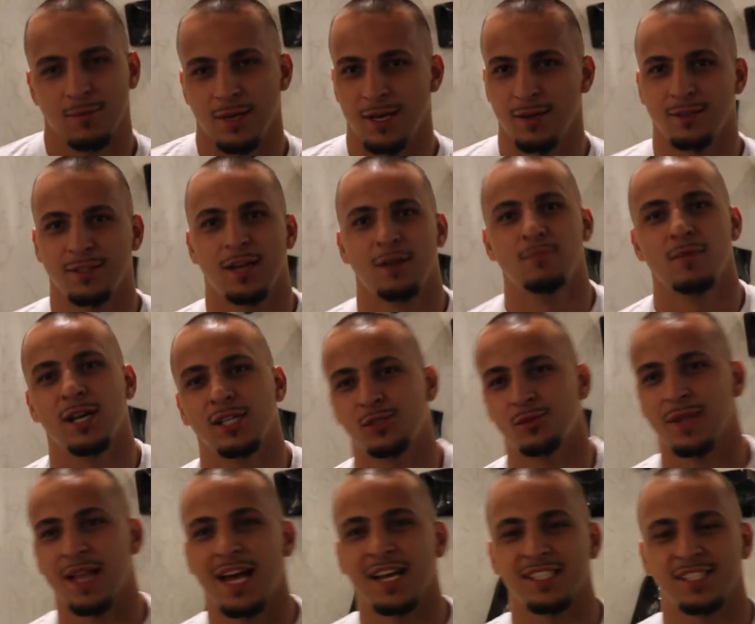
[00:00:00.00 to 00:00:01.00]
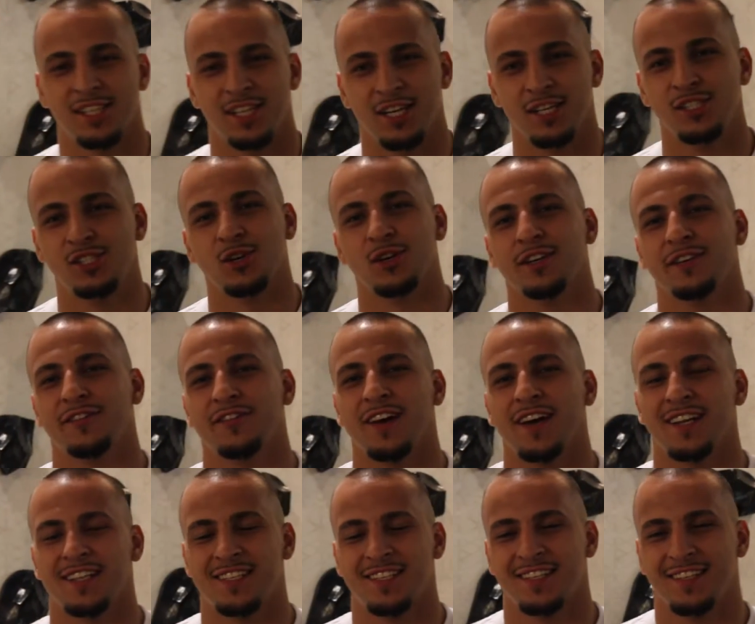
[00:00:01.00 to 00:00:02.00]
Man, not much. Relaxing here, enjoying the
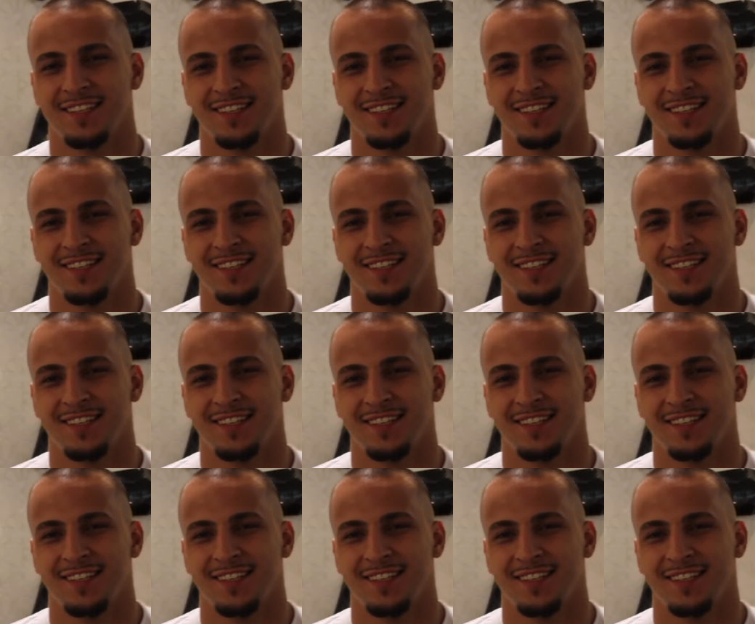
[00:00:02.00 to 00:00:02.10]
fights.